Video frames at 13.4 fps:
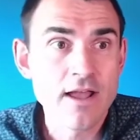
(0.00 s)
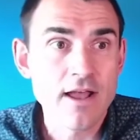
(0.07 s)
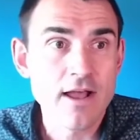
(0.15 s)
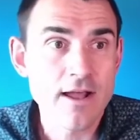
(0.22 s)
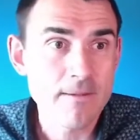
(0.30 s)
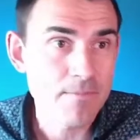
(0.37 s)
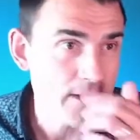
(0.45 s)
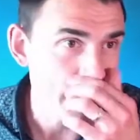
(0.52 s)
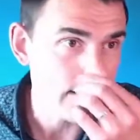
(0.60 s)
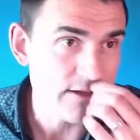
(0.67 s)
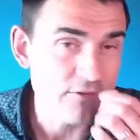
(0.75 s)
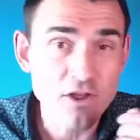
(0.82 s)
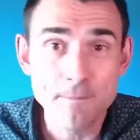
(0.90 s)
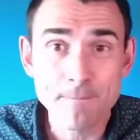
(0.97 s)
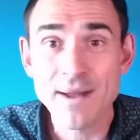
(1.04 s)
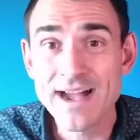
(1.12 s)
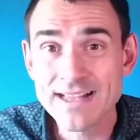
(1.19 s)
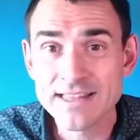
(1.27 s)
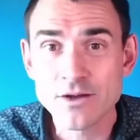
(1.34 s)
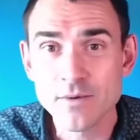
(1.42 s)
And if you
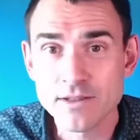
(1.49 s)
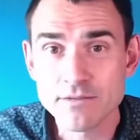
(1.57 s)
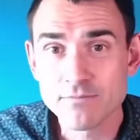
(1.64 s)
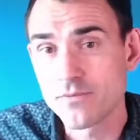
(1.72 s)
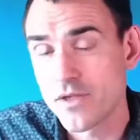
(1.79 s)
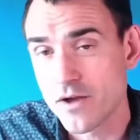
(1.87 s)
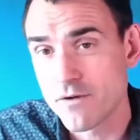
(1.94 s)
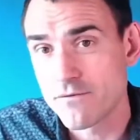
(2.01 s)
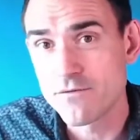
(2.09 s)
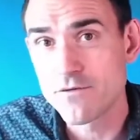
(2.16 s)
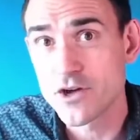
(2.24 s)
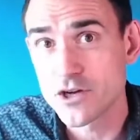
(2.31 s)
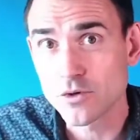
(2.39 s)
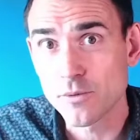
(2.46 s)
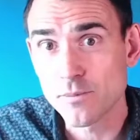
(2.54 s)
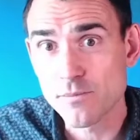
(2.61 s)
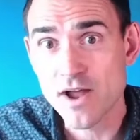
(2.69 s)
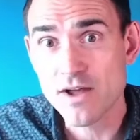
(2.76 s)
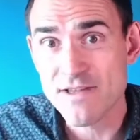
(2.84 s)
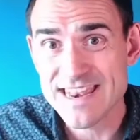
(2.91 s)
combine that with a virtual
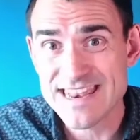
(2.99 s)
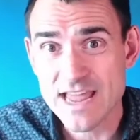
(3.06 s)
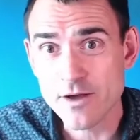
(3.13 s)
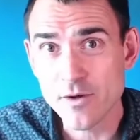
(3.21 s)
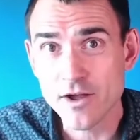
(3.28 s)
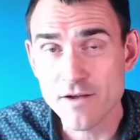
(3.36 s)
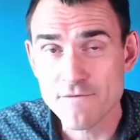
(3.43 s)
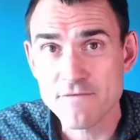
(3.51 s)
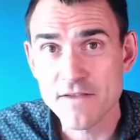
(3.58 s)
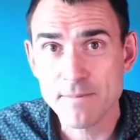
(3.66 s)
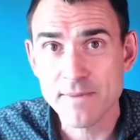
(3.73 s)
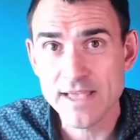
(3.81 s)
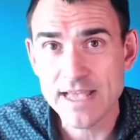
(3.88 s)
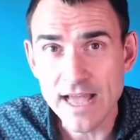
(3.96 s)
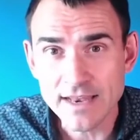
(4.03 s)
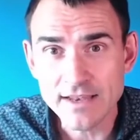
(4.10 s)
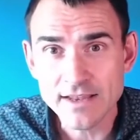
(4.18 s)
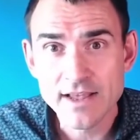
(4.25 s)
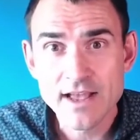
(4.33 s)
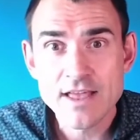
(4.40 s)
private network, a
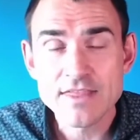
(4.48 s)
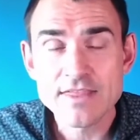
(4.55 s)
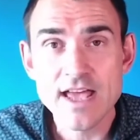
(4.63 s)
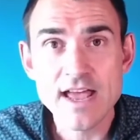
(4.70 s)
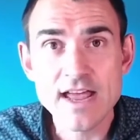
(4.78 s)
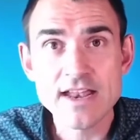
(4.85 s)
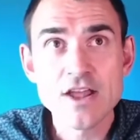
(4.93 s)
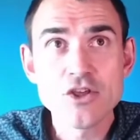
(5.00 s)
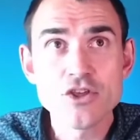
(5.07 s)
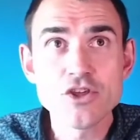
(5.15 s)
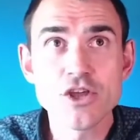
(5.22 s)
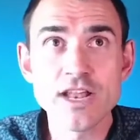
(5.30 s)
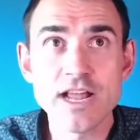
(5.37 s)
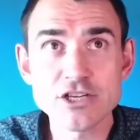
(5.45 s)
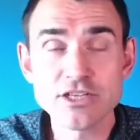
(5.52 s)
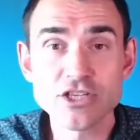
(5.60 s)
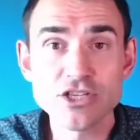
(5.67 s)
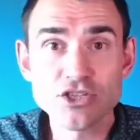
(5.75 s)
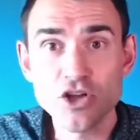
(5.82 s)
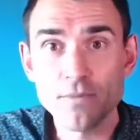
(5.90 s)
VPN, then you can actually
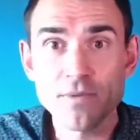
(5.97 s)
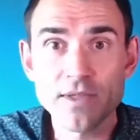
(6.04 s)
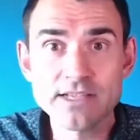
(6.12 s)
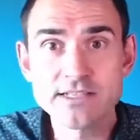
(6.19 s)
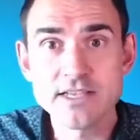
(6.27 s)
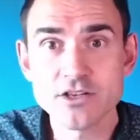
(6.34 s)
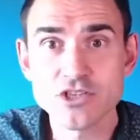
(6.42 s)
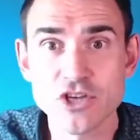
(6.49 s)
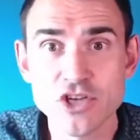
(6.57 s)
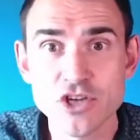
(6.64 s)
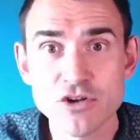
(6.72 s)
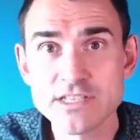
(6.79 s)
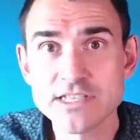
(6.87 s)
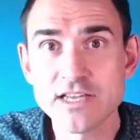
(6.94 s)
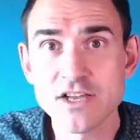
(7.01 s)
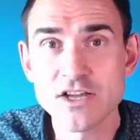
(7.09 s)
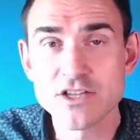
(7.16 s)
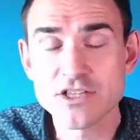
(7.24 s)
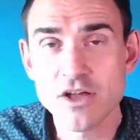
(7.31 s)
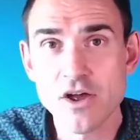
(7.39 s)
stop these security
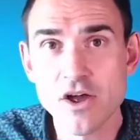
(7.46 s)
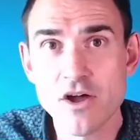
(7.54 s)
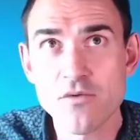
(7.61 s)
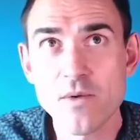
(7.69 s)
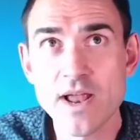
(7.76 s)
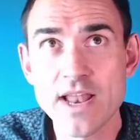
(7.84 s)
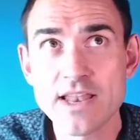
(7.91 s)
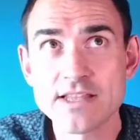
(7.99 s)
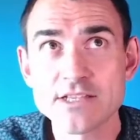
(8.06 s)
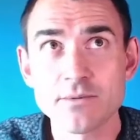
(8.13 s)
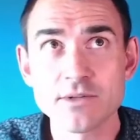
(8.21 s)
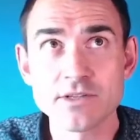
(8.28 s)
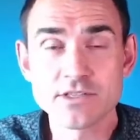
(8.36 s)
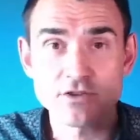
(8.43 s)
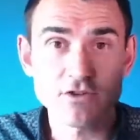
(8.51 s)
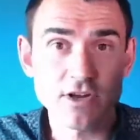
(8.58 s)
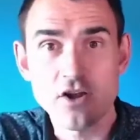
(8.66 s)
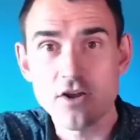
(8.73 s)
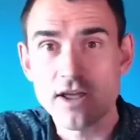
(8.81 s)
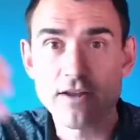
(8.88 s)
alerts going off when someone's trying
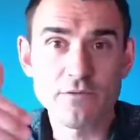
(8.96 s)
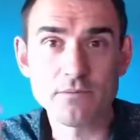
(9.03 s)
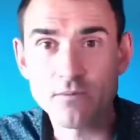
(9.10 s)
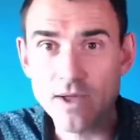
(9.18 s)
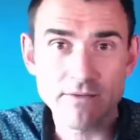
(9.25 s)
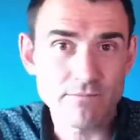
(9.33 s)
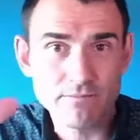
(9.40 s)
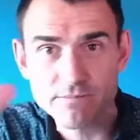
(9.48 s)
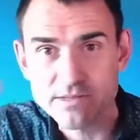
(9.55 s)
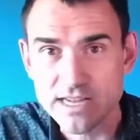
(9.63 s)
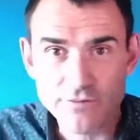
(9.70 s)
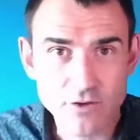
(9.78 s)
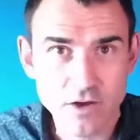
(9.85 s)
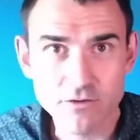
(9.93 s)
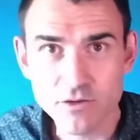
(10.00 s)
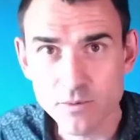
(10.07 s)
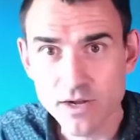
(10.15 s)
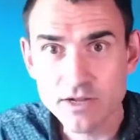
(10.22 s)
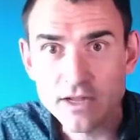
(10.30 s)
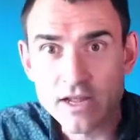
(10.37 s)
to log in. We have staff all over the
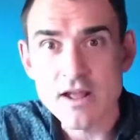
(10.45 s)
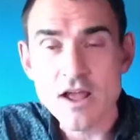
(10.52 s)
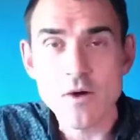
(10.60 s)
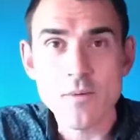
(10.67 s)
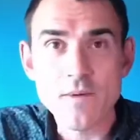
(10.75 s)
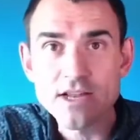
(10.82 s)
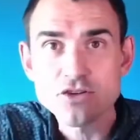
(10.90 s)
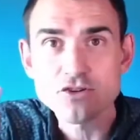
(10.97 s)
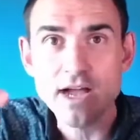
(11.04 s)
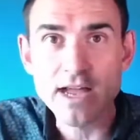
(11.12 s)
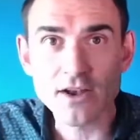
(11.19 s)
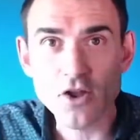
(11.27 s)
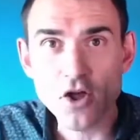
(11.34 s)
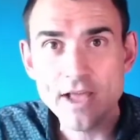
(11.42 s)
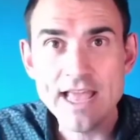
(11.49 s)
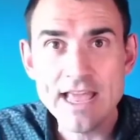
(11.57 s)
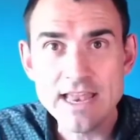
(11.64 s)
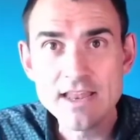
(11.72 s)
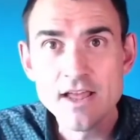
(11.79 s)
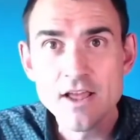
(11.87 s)
world, and when they try and log
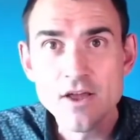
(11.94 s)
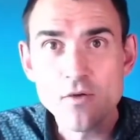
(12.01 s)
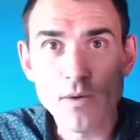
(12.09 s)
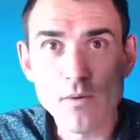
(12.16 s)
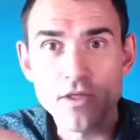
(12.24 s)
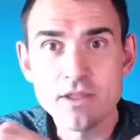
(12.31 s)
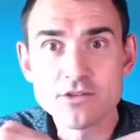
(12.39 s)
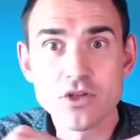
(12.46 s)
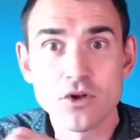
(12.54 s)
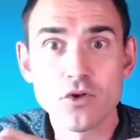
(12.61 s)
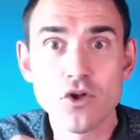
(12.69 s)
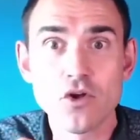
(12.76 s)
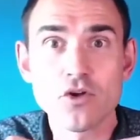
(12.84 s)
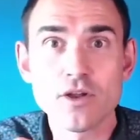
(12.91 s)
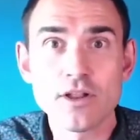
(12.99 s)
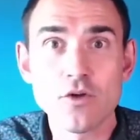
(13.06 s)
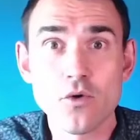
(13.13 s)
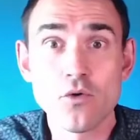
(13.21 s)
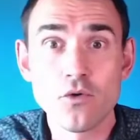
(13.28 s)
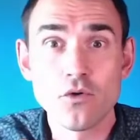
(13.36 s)
in, we want them to look
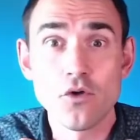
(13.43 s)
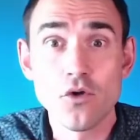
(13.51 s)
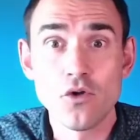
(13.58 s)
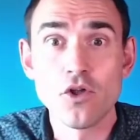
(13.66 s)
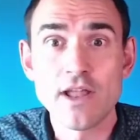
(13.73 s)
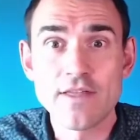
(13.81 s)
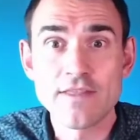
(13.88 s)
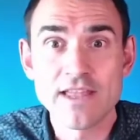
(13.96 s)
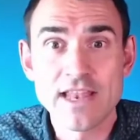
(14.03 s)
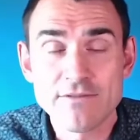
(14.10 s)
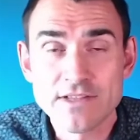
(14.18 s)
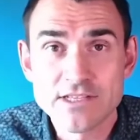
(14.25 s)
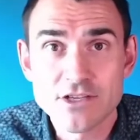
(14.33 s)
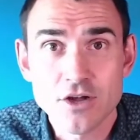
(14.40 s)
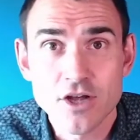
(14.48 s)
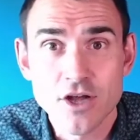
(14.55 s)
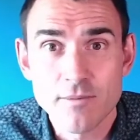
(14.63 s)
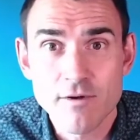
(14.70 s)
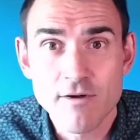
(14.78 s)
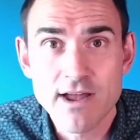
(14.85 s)
like they live in
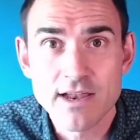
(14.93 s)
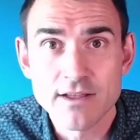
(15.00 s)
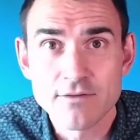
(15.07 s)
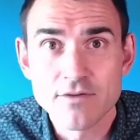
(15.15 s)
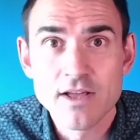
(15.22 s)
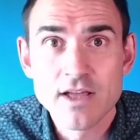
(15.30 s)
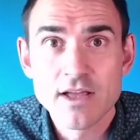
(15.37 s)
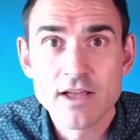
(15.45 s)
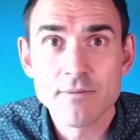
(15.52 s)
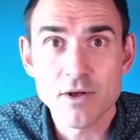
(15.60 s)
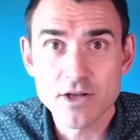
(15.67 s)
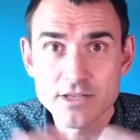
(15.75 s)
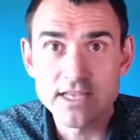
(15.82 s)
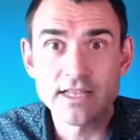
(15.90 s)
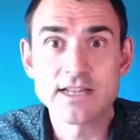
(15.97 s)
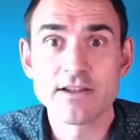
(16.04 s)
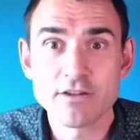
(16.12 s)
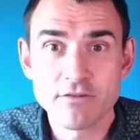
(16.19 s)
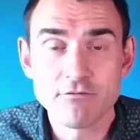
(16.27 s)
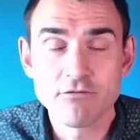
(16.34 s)
Stockholm, where I live, because then
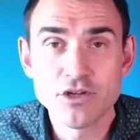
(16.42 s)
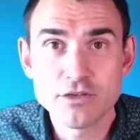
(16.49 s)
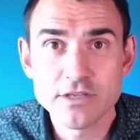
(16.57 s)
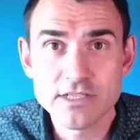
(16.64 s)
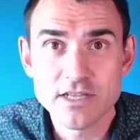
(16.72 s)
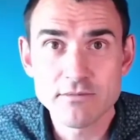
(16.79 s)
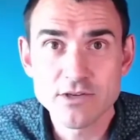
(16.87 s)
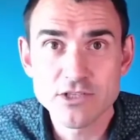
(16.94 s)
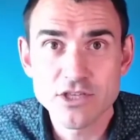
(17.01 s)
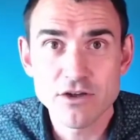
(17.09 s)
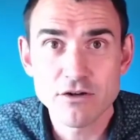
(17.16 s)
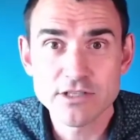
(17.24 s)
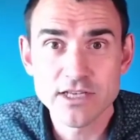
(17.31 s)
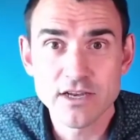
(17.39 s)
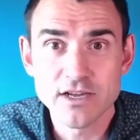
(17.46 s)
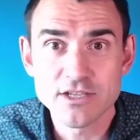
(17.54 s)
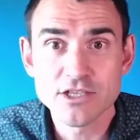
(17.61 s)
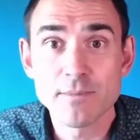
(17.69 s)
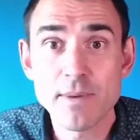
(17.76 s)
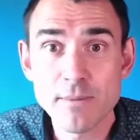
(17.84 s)
it reduces the number of security alerts.
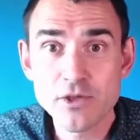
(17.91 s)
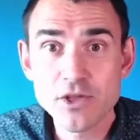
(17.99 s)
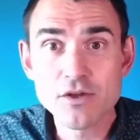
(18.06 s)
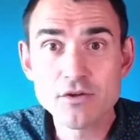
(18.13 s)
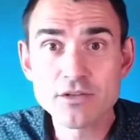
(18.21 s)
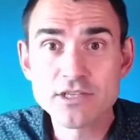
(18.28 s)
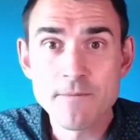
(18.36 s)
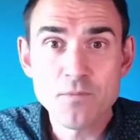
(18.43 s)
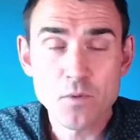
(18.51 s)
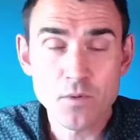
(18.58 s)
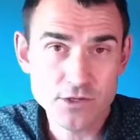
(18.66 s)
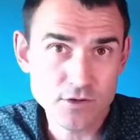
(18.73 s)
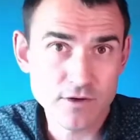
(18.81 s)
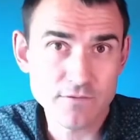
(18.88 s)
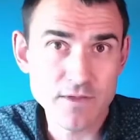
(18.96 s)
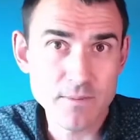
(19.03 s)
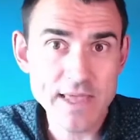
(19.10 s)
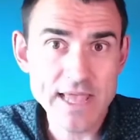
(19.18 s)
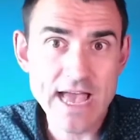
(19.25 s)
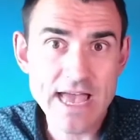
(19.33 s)
So people use what's called a
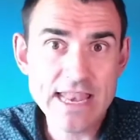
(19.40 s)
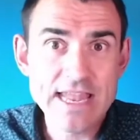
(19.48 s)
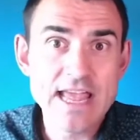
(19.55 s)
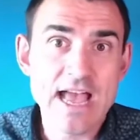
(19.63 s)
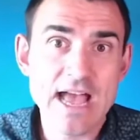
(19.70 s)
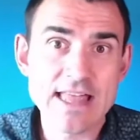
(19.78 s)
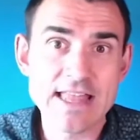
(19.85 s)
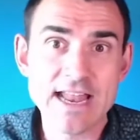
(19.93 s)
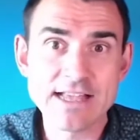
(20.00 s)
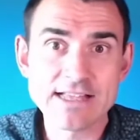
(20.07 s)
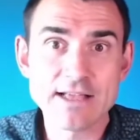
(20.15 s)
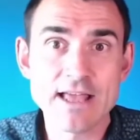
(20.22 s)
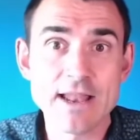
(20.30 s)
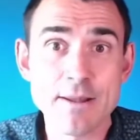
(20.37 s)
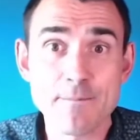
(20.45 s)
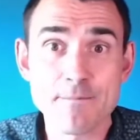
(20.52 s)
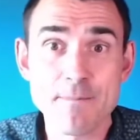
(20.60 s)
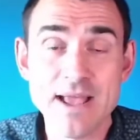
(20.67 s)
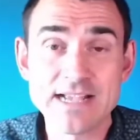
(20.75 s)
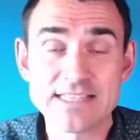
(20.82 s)
VPN, and it
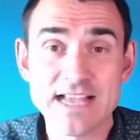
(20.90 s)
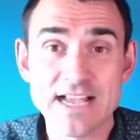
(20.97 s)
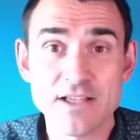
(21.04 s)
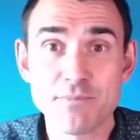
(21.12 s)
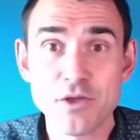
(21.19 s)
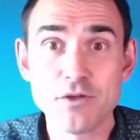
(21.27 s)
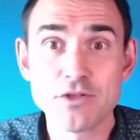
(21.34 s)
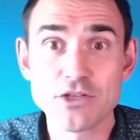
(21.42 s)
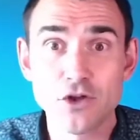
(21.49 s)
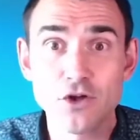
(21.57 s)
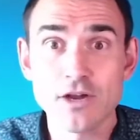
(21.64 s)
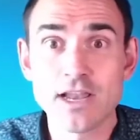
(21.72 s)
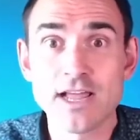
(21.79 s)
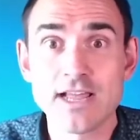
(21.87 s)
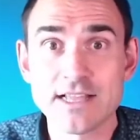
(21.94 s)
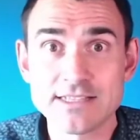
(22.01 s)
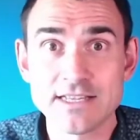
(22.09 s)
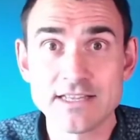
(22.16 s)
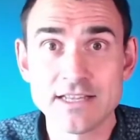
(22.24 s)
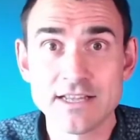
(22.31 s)
makes their computer look like it's
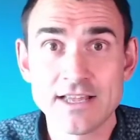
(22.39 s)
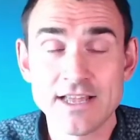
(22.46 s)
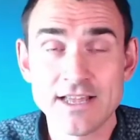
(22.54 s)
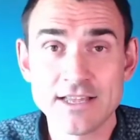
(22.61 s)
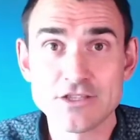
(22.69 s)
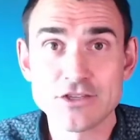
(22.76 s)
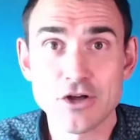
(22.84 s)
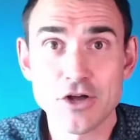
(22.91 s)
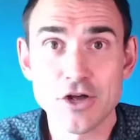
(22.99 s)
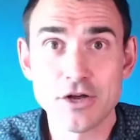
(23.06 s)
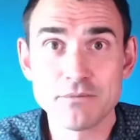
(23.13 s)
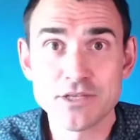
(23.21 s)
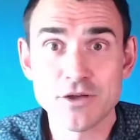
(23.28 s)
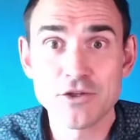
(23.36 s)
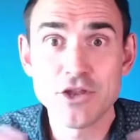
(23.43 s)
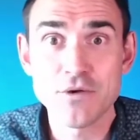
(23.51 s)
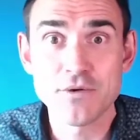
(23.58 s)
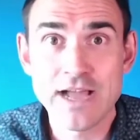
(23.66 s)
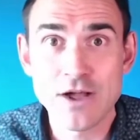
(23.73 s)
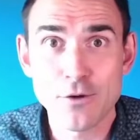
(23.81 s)
in Stockholm, so you
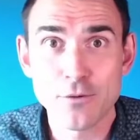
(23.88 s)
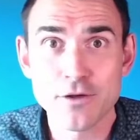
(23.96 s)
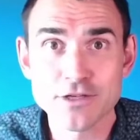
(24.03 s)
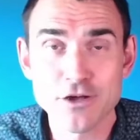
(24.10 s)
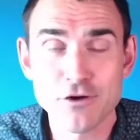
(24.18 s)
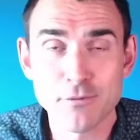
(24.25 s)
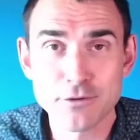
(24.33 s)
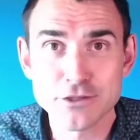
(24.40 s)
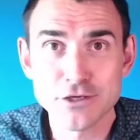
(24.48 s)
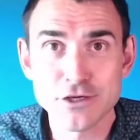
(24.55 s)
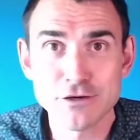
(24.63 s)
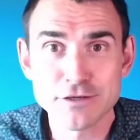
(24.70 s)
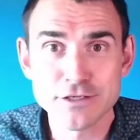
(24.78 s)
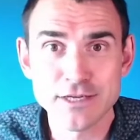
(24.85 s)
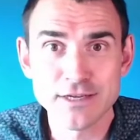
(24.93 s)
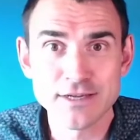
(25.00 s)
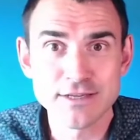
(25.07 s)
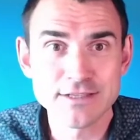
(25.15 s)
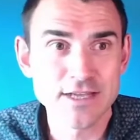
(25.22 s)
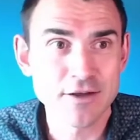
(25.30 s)
don't get all those horrible security
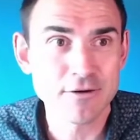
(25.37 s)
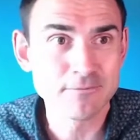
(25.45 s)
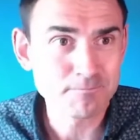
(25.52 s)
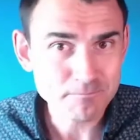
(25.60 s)
alerts. So